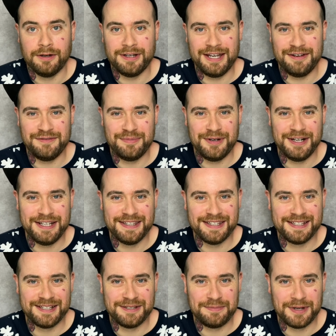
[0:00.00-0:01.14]
Okay, everybody,
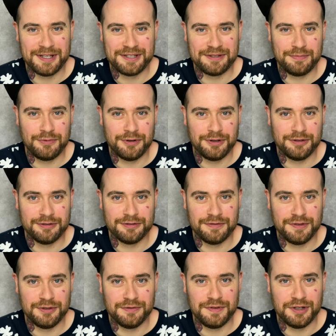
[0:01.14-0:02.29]
this is my spoiler
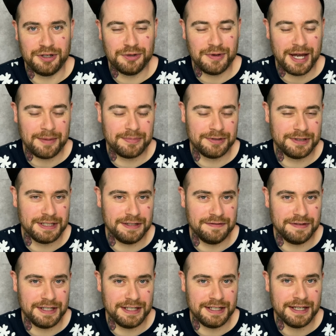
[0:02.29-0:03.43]
review of the new Apple T
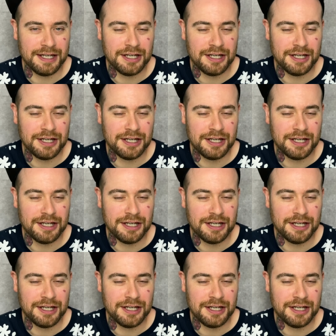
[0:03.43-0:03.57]
V